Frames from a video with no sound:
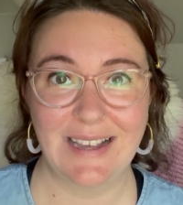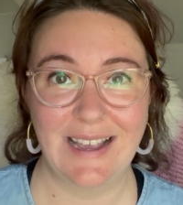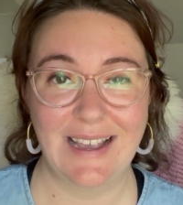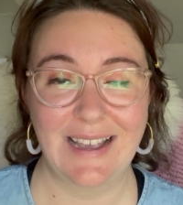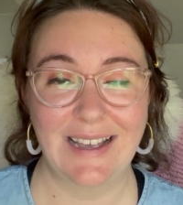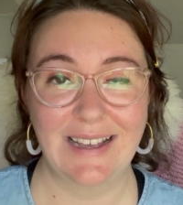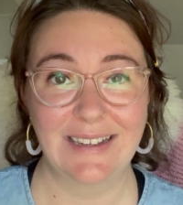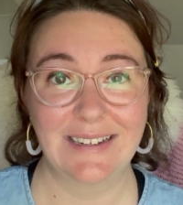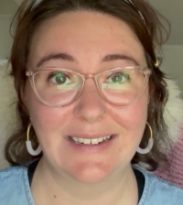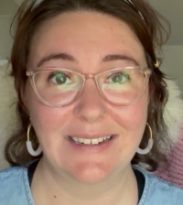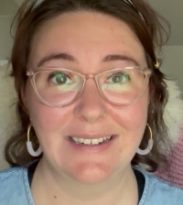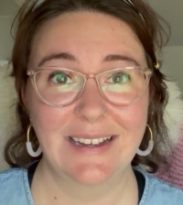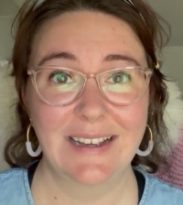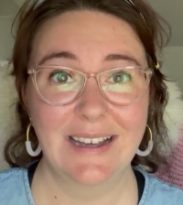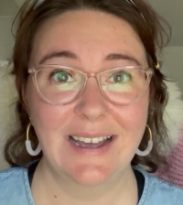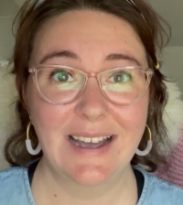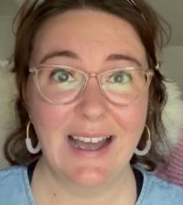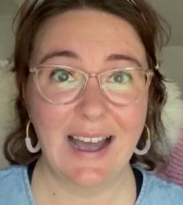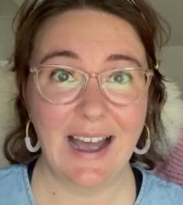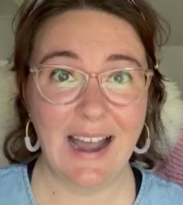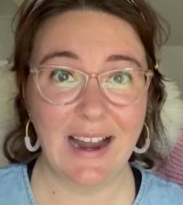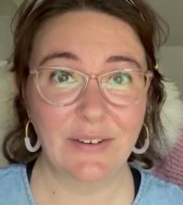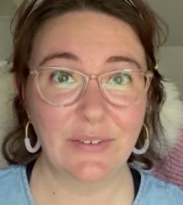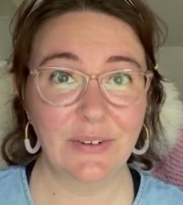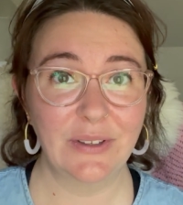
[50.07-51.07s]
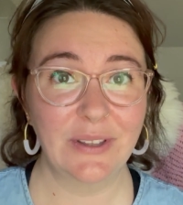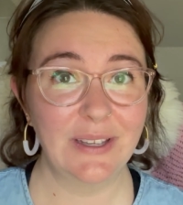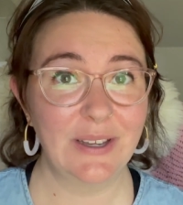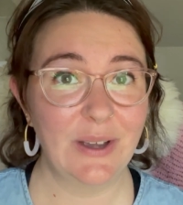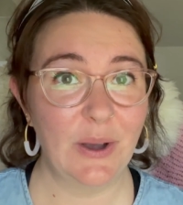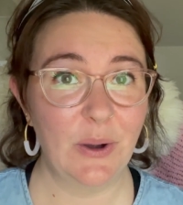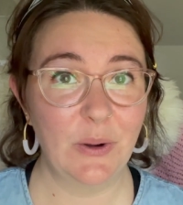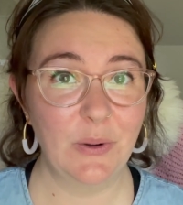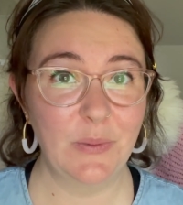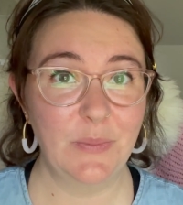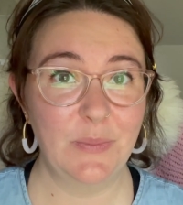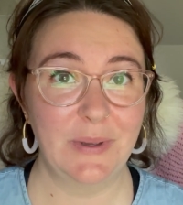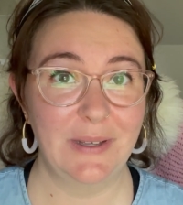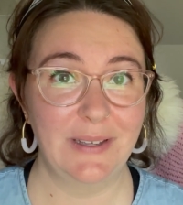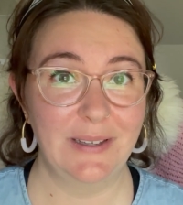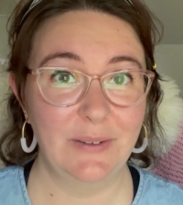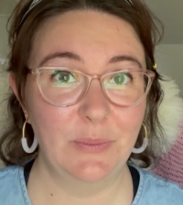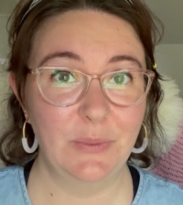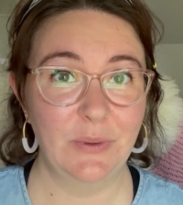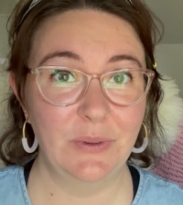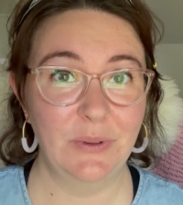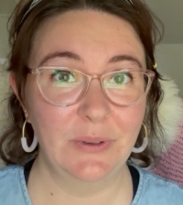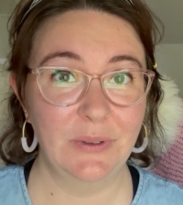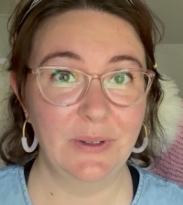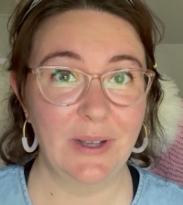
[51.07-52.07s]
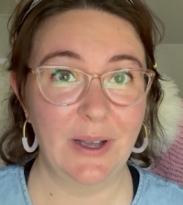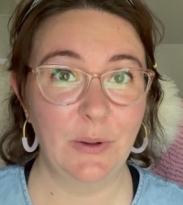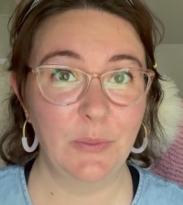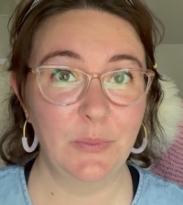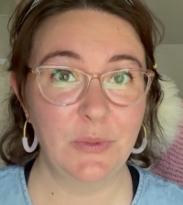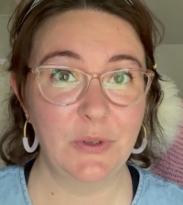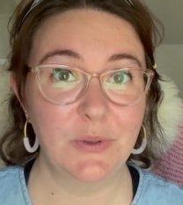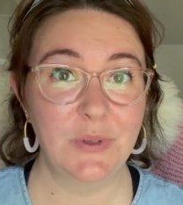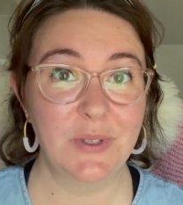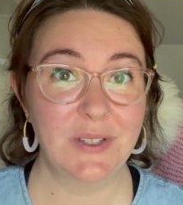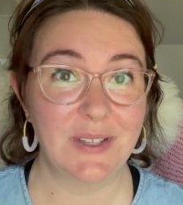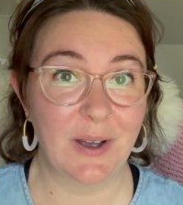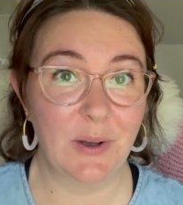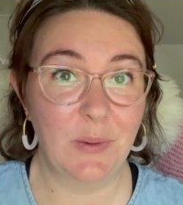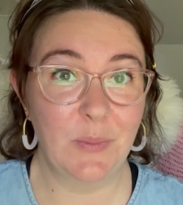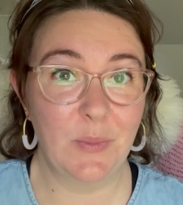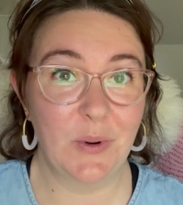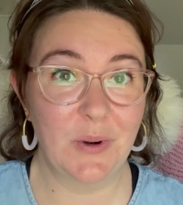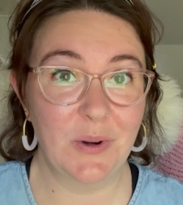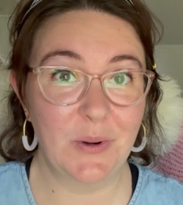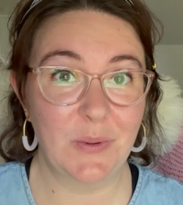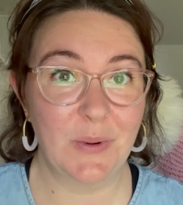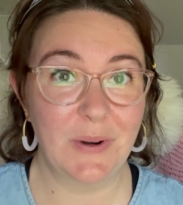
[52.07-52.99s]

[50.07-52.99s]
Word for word: and I really hope it will help you sell more